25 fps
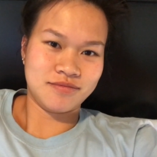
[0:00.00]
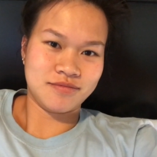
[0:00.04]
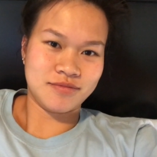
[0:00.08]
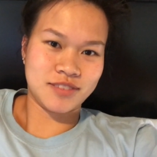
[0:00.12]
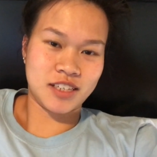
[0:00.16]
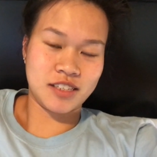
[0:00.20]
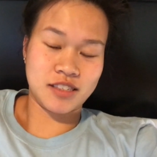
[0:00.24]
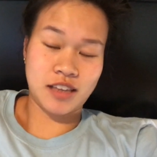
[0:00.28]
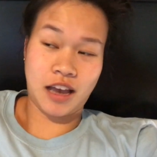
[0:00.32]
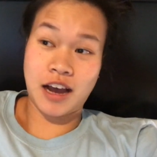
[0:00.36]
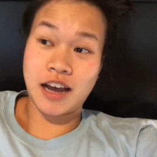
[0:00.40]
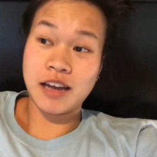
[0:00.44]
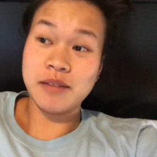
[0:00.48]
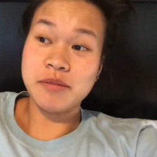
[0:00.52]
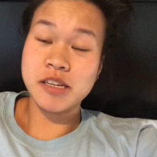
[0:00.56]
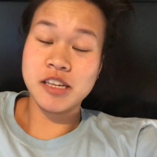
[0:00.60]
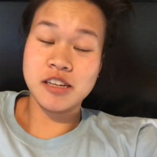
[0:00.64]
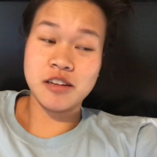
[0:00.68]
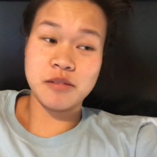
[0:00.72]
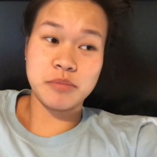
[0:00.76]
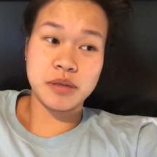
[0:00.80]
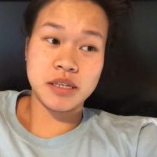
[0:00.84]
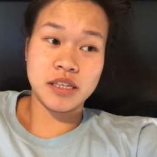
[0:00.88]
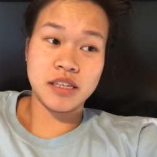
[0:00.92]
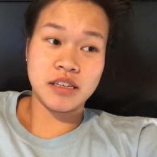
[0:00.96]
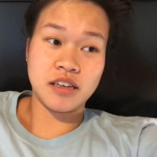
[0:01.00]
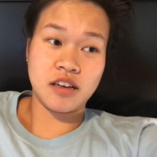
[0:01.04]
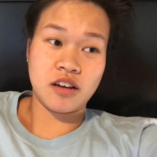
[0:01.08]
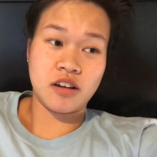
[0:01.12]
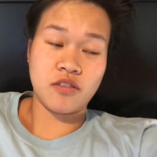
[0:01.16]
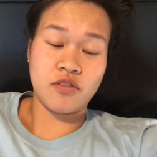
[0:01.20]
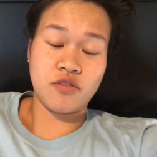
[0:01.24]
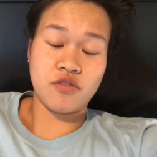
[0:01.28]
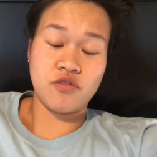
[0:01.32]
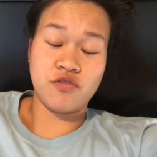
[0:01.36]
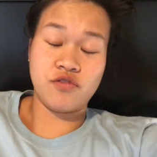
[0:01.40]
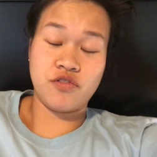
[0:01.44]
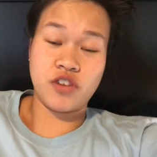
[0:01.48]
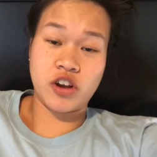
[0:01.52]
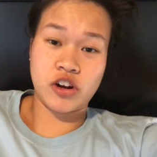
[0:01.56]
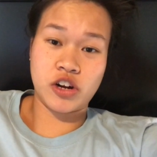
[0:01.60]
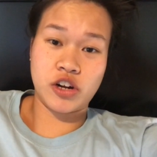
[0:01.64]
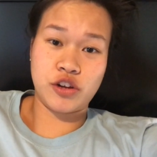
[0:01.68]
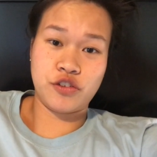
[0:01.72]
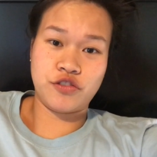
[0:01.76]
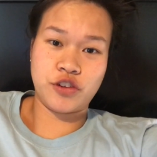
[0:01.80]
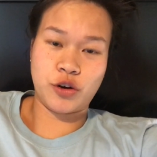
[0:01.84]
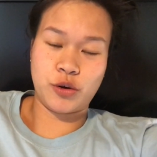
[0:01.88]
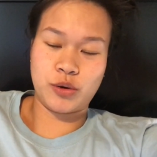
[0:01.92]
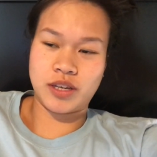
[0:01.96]
Because I'm gonna be
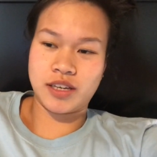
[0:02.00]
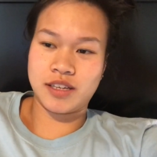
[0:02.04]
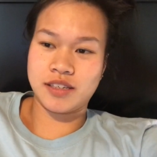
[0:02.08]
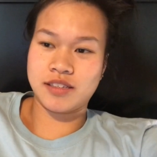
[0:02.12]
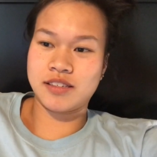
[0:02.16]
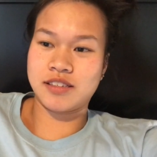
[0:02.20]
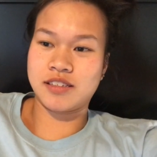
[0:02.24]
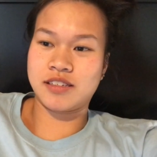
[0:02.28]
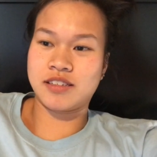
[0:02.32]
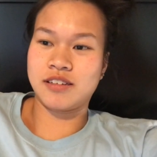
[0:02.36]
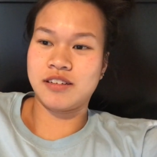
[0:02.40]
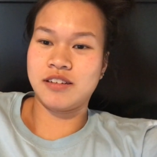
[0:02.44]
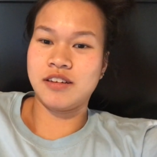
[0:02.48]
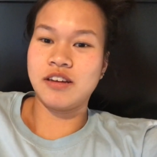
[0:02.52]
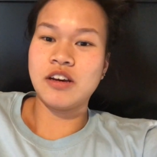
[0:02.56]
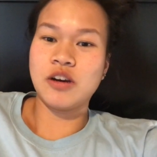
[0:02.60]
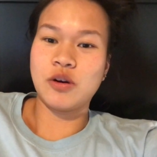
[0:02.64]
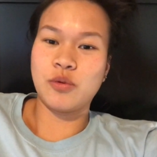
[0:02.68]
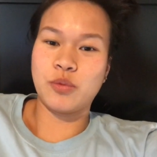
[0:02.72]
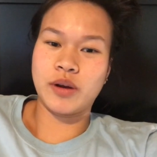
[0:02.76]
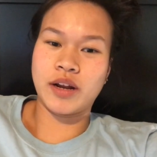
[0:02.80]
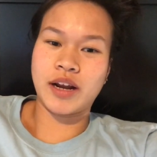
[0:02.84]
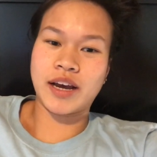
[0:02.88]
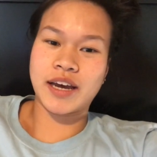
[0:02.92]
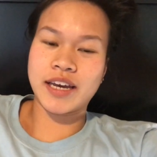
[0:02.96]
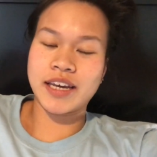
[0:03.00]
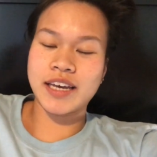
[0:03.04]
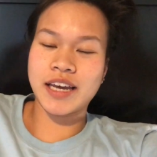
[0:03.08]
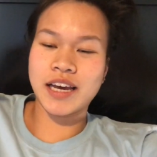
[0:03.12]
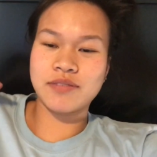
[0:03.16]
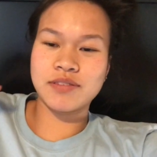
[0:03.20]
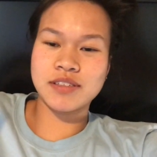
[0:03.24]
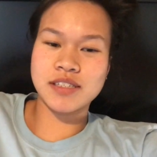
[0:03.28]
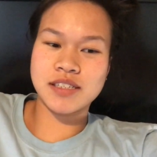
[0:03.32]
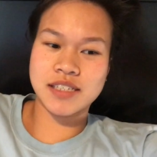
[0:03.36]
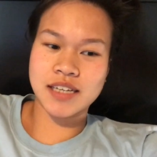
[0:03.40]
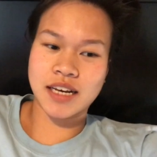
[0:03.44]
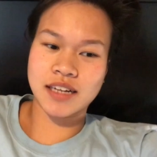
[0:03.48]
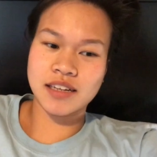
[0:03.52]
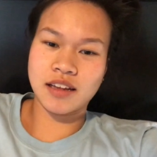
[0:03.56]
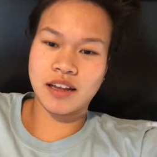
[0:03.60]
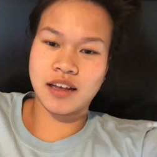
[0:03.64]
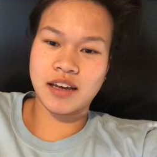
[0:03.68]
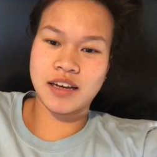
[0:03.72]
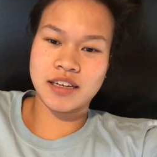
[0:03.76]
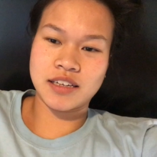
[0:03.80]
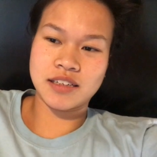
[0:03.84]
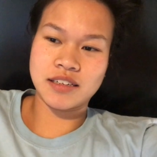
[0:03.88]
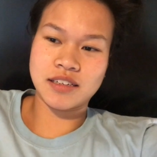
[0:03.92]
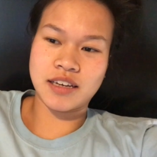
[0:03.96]
very focused. When I have a
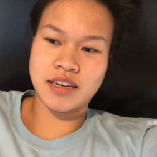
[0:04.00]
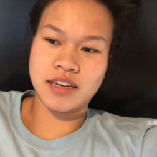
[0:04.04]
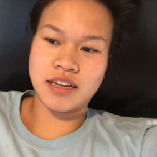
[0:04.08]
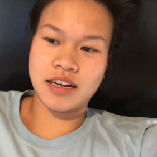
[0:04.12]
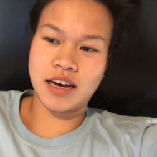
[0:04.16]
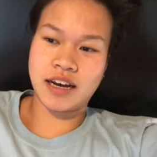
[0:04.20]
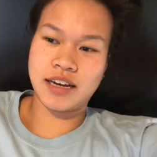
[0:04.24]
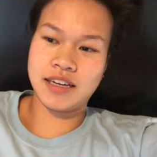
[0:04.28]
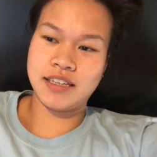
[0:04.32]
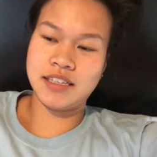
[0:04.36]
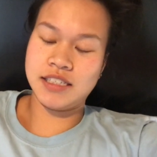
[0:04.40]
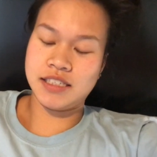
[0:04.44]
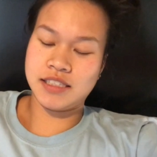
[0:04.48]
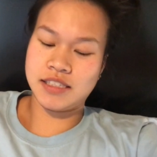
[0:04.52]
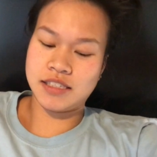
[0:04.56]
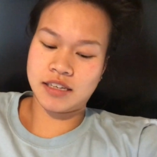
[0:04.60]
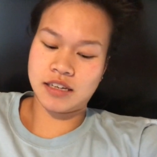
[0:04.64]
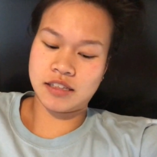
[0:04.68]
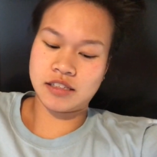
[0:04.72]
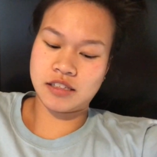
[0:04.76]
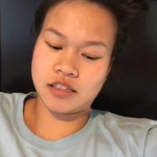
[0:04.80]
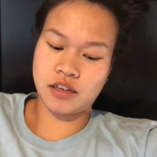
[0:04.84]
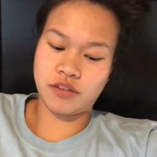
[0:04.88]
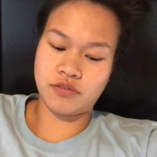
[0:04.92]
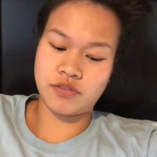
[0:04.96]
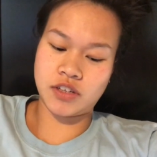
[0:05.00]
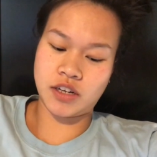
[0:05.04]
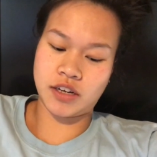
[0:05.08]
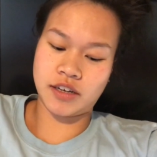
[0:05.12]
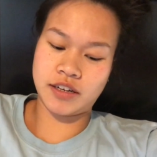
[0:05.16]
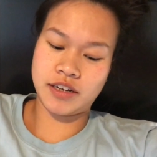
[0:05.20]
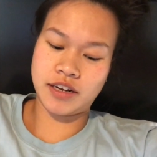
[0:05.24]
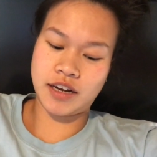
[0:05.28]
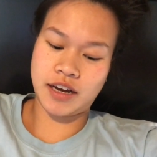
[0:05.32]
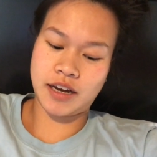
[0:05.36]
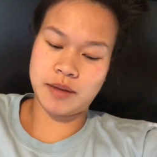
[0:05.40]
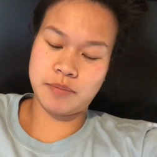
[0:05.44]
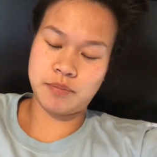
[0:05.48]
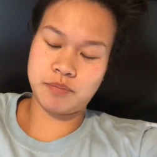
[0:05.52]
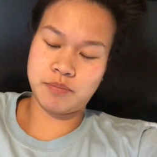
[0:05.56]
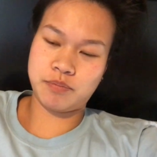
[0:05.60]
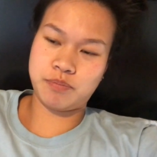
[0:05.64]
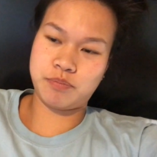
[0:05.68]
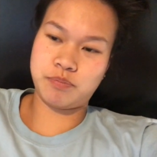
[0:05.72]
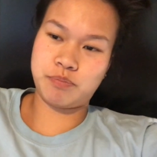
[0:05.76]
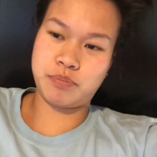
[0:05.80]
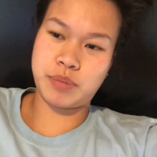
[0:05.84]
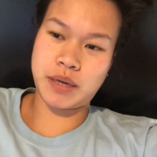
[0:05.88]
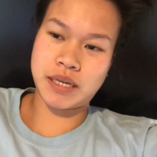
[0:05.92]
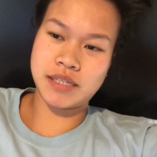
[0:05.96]
deadline and I need to get stuff done, I
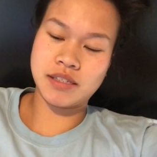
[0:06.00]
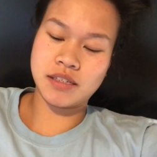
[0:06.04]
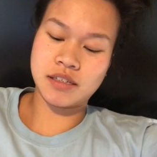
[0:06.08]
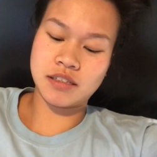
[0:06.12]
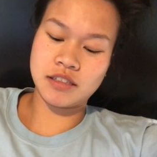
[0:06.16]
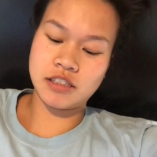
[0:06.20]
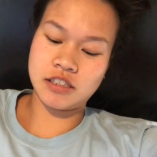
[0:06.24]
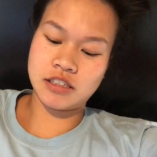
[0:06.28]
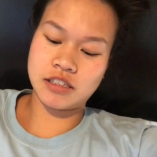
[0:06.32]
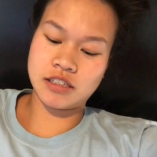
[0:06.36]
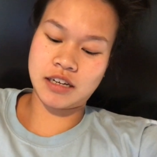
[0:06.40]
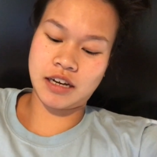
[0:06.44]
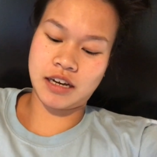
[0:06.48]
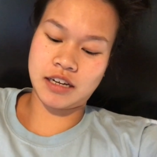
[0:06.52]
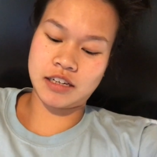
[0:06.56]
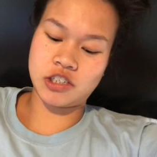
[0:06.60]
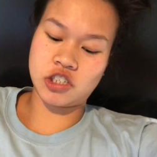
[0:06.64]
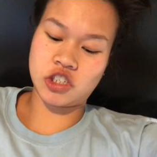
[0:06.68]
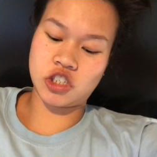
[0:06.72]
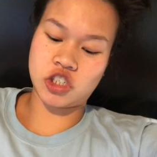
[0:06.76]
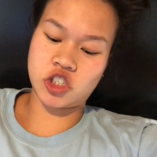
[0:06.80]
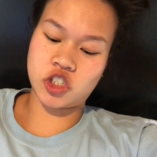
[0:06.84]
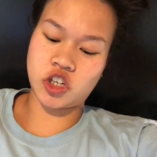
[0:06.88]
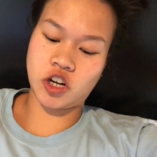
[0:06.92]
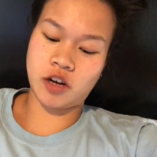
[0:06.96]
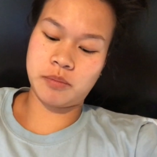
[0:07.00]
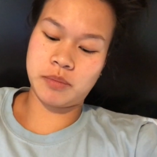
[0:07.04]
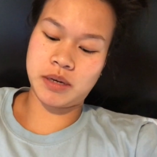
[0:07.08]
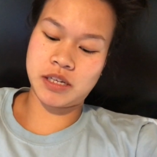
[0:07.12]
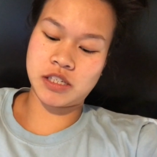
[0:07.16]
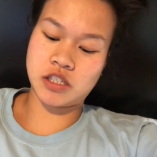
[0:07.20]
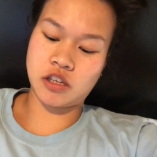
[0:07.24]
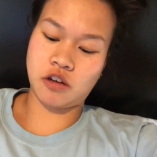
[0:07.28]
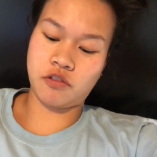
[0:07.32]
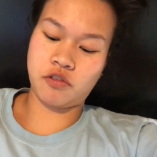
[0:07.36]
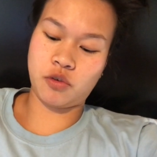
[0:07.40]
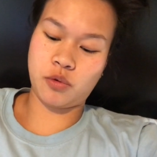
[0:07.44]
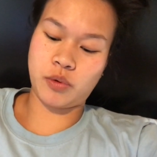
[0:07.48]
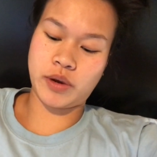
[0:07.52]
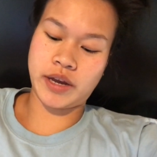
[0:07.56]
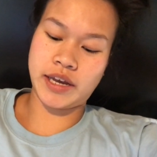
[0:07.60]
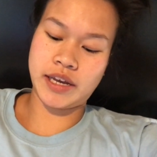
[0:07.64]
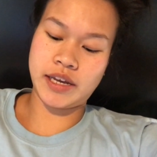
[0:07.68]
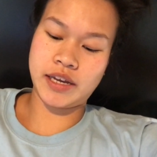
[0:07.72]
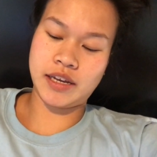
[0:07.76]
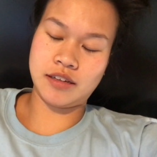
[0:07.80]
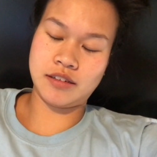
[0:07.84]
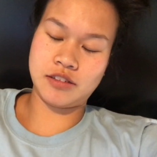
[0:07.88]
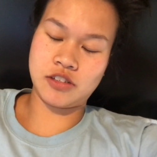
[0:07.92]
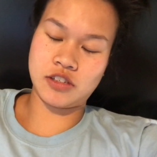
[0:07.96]
basically kind of just shut myself
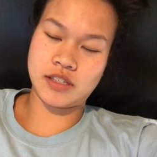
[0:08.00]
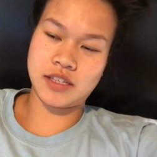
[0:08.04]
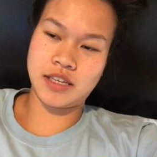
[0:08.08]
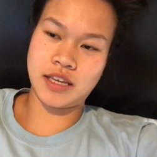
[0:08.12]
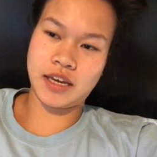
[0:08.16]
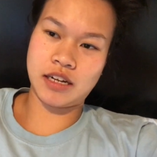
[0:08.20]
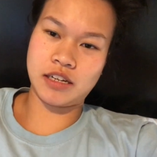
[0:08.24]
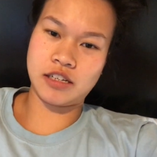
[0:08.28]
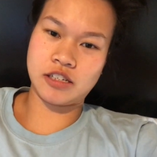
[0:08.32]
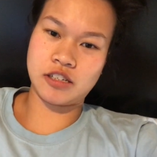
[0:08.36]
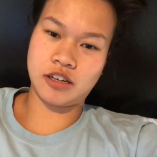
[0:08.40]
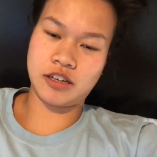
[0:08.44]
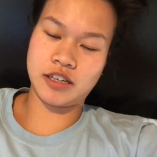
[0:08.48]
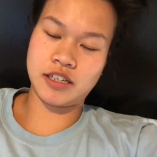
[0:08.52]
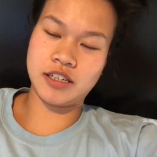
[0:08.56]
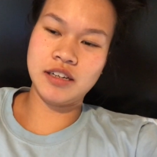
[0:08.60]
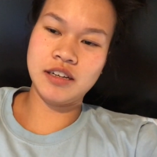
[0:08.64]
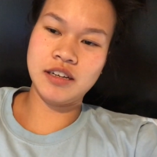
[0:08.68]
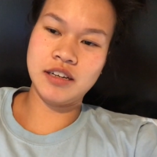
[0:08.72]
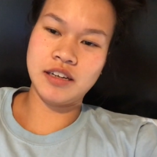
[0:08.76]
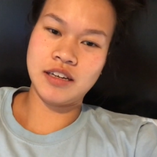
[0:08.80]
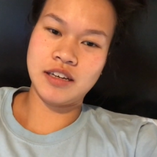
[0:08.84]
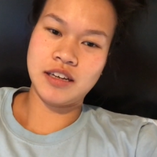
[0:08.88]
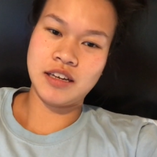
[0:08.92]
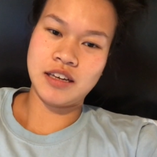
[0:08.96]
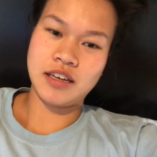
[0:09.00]
away and just get it done.